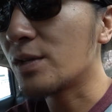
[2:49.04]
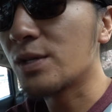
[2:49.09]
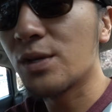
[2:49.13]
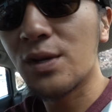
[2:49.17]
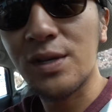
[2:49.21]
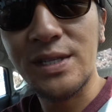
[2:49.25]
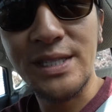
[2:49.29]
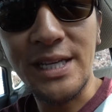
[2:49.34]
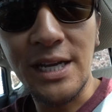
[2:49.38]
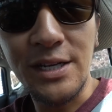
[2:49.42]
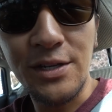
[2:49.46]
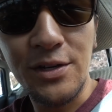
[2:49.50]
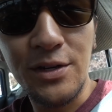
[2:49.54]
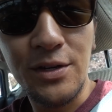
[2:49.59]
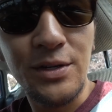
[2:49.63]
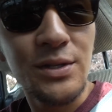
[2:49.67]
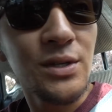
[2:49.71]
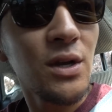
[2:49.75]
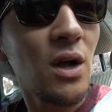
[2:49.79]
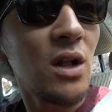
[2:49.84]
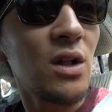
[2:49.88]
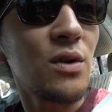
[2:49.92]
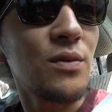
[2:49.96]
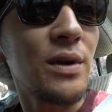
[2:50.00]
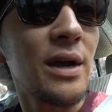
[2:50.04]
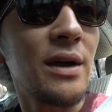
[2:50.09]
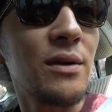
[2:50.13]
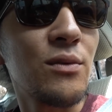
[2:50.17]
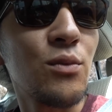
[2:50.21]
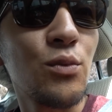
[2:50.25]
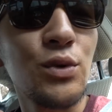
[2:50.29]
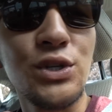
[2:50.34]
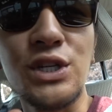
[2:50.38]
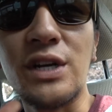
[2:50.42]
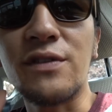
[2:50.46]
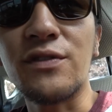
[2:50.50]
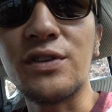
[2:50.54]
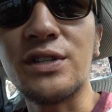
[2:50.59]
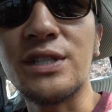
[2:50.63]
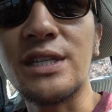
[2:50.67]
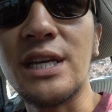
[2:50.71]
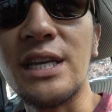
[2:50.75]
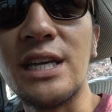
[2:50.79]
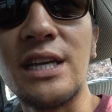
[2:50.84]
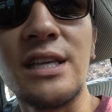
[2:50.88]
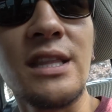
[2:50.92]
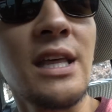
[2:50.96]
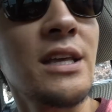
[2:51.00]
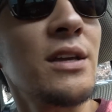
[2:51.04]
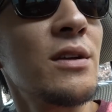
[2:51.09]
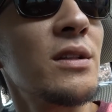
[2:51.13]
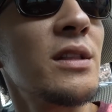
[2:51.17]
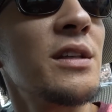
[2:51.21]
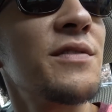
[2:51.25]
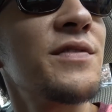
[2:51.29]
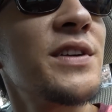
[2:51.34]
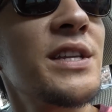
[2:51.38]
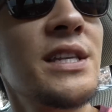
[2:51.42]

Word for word: there's little centers all around whichever city that you live